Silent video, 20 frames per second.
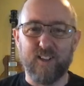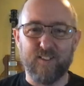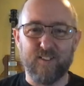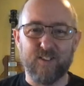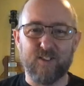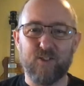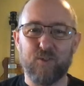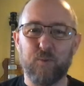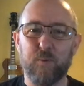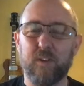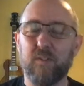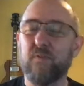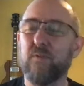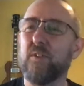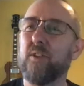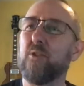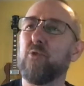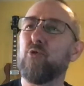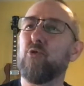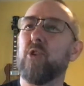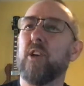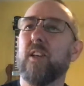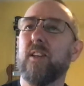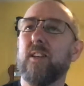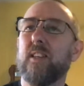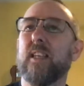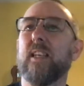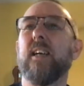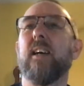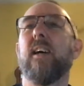the Zwift
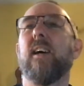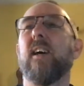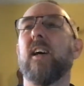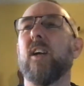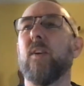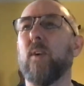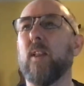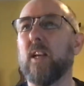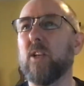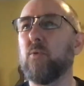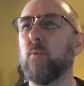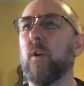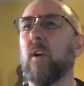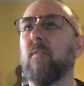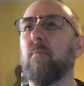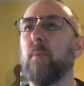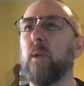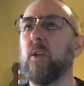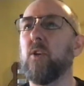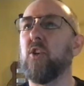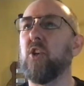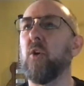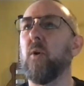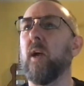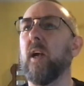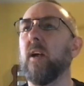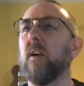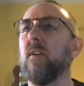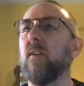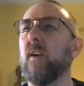trend? Anyway, that's what I've been
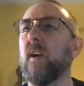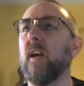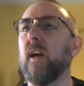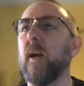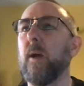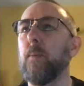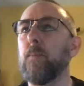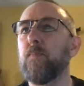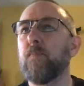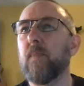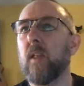doing. Okay.